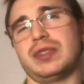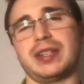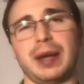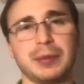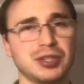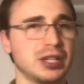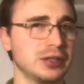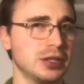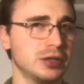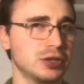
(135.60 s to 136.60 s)
damaging
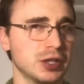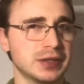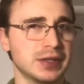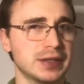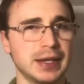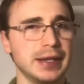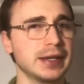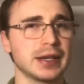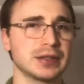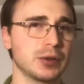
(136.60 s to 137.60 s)
to the Justice League
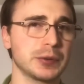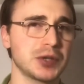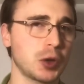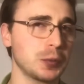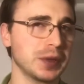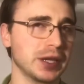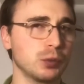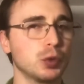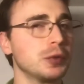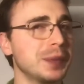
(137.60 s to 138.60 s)
as I was hoping it
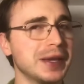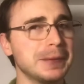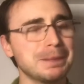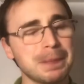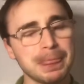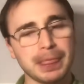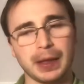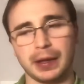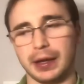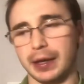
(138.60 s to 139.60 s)
would be.
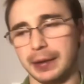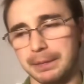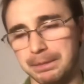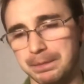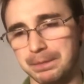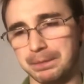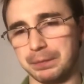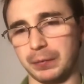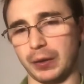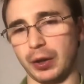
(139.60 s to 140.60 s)

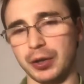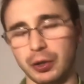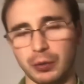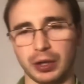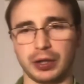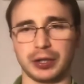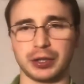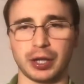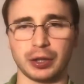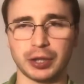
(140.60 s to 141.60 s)
I know I
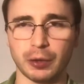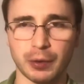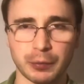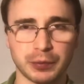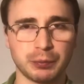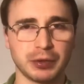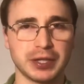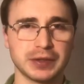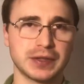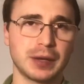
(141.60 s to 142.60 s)
go in with
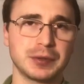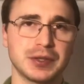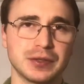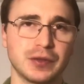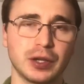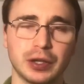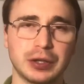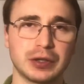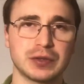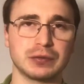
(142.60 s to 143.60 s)
preconceptions of
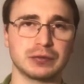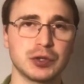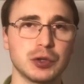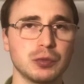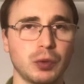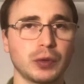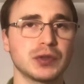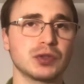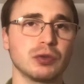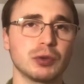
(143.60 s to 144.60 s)
I sort of knew what the
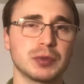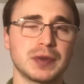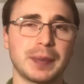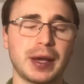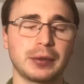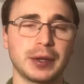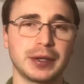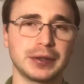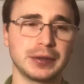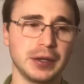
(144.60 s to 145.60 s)
story was about,
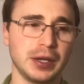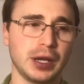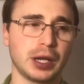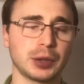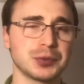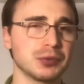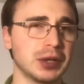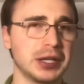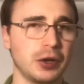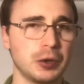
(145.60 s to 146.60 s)
and I was
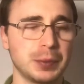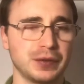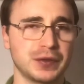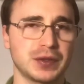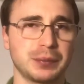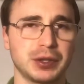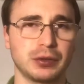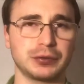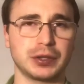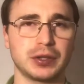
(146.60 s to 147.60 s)
really hoping for something
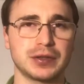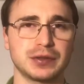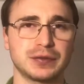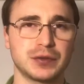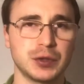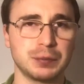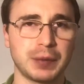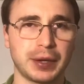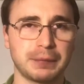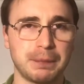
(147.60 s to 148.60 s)
along the lines of
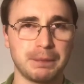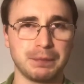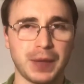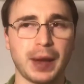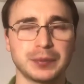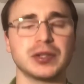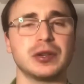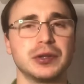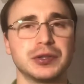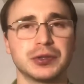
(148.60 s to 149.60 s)
Superman
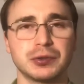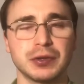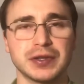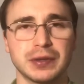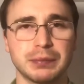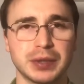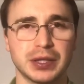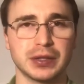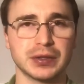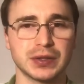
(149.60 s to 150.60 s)
absolutely destroys them
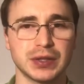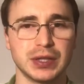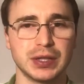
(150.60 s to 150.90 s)
because